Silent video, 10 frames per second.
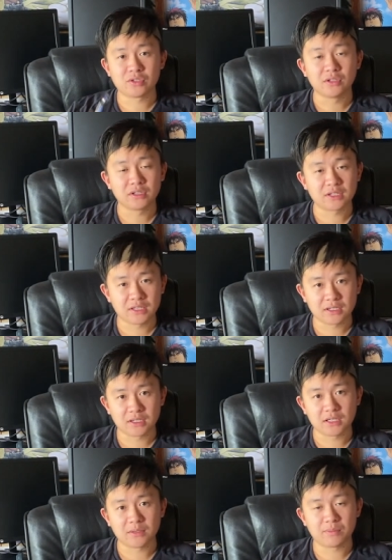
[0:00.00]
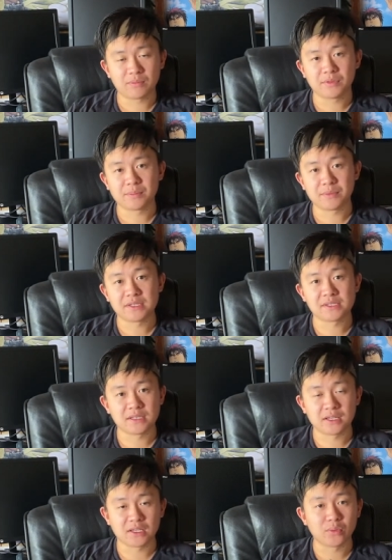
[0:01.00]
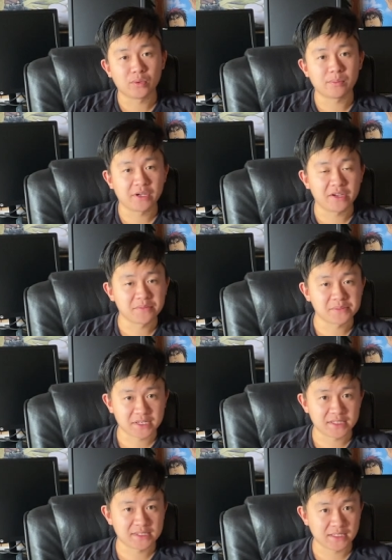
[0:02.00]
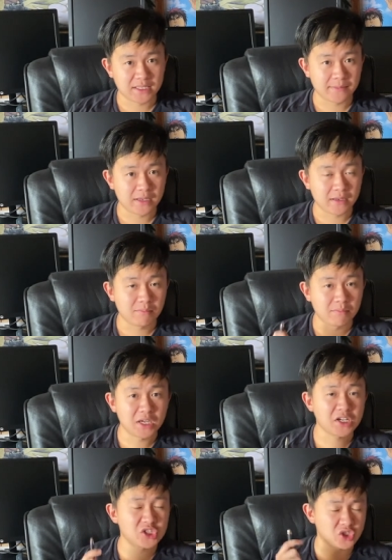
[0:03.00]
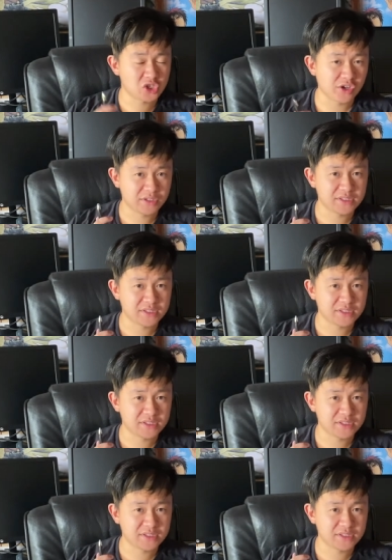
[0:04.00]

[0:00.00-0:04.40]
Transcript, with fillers: looking up the PC that you want to buy from SkyTech Gaming, make sure